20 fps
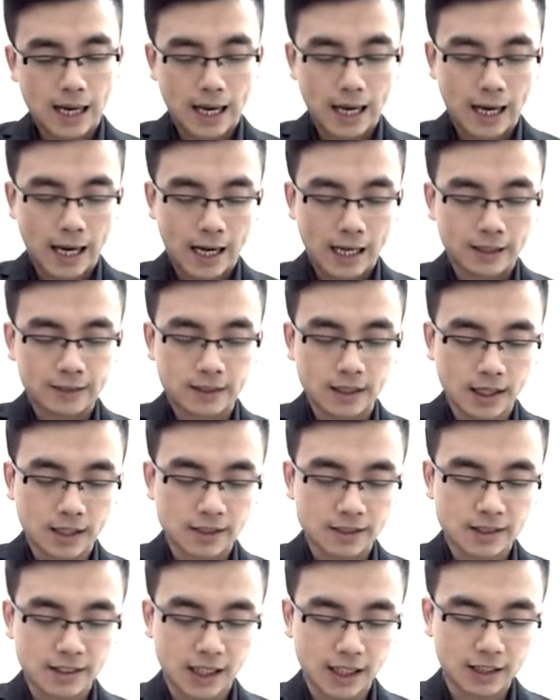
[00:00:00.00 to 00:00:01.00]
And
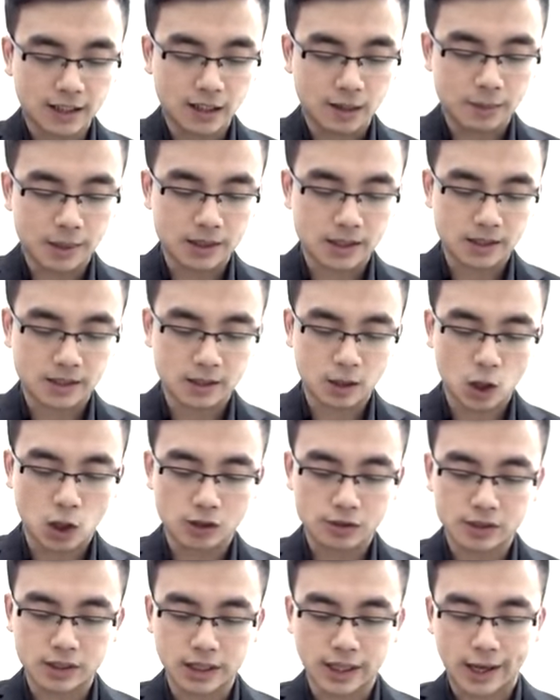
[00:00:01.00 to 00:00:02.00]
Insider Limited
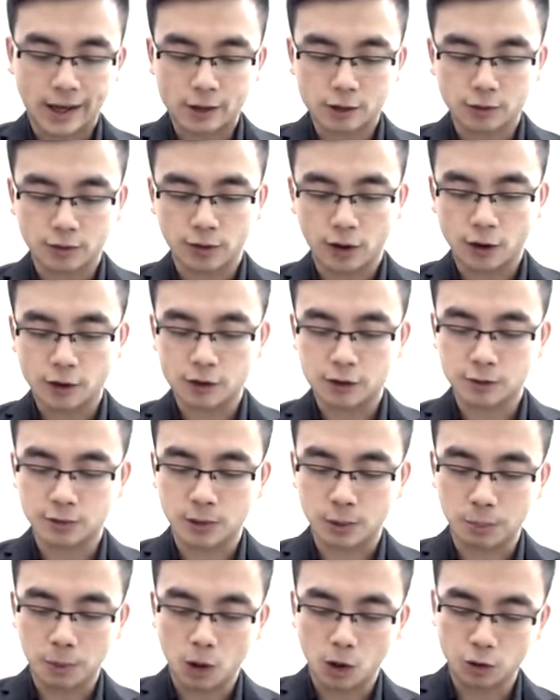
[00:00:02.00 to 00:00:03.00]
got the cash flows
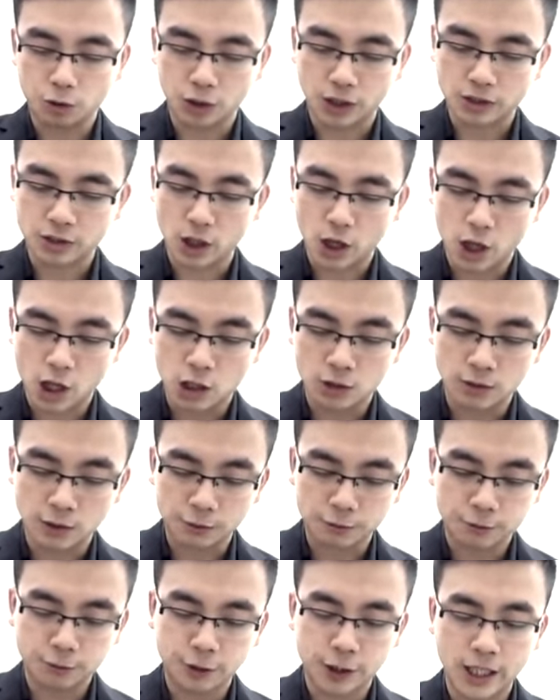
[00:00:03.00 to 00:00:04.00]
for a project over
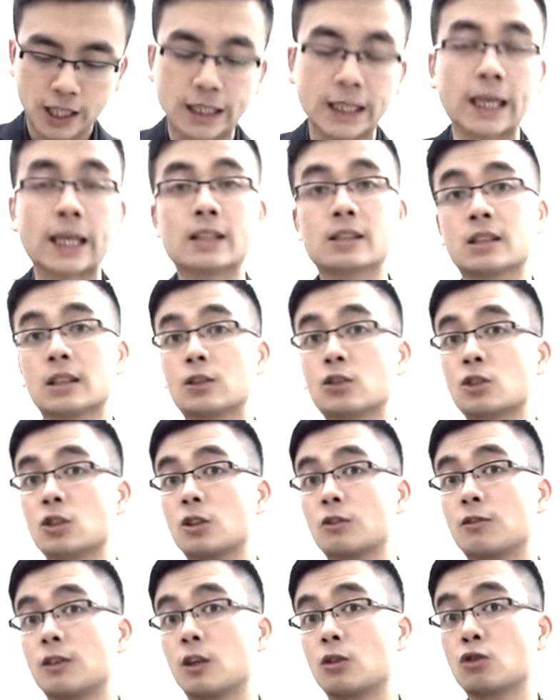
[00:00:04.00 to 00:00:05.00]
three years into
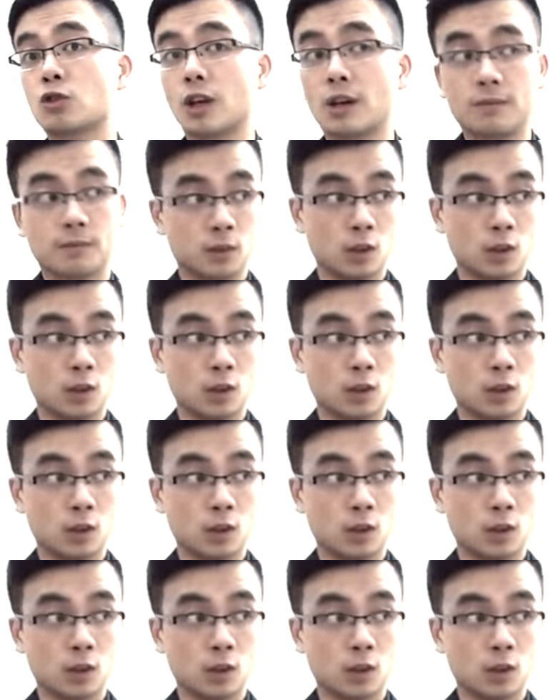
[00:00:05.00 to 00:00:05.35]
the future,